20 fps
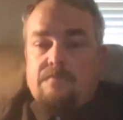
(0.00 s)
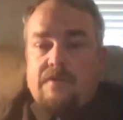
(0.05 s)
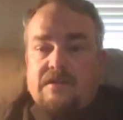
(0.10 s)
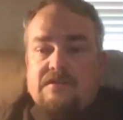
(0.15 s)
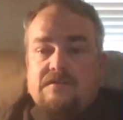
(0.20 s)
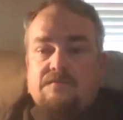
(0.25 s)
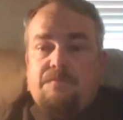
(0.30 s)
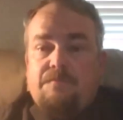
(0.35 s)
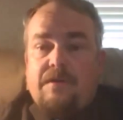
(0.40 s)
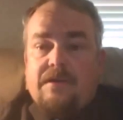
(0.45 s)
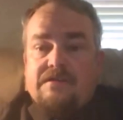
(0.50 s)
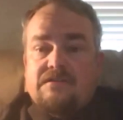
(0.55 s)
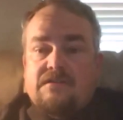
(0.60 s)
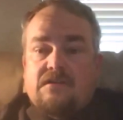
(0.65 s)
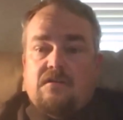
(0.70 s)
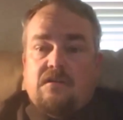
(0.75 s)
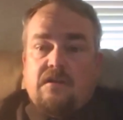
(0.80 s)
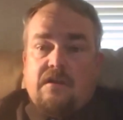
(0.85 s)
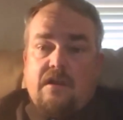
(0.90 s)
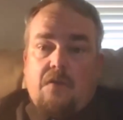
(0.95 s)
but it's
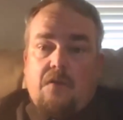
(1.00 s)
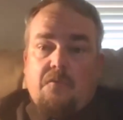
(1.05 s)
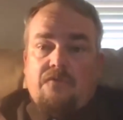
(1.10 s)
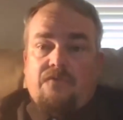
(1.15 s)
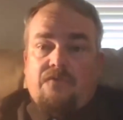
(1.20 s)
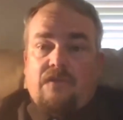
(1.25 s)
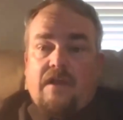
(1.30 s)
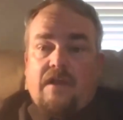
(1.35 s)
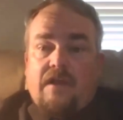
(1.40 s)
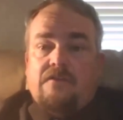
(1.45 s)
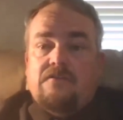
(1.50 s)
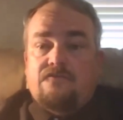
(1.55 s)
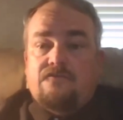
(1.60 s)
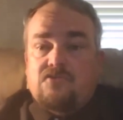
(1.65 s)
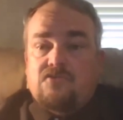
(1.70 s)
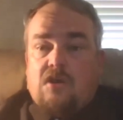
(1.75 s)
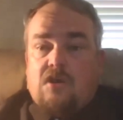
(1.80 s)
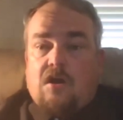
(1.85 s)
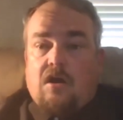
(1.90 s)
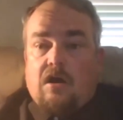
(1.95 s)
basically a reflective
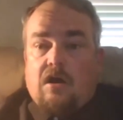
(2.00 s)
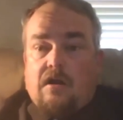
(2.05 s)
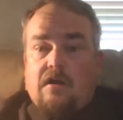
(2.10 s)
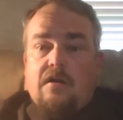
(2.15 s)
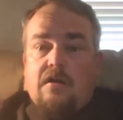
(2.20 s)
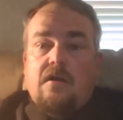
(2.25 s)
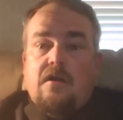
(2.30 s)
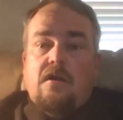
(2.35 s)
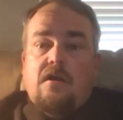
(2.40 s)
talk